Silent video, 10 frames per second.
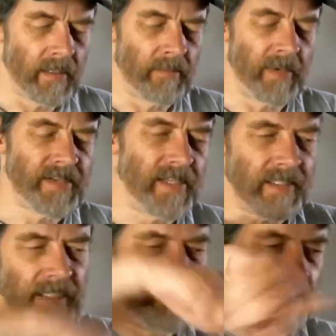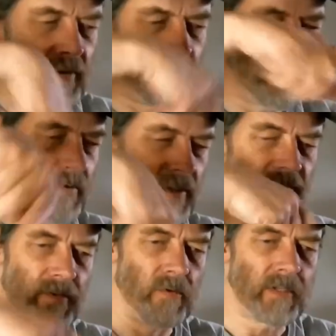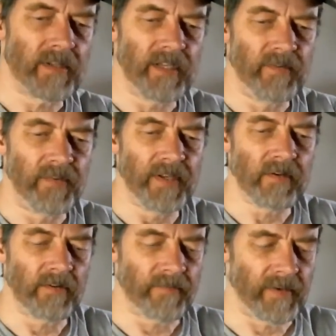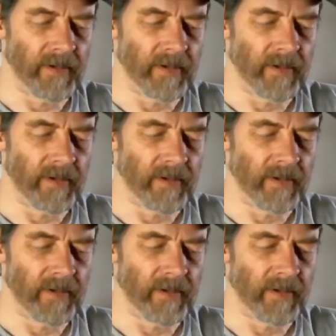basically, if you think of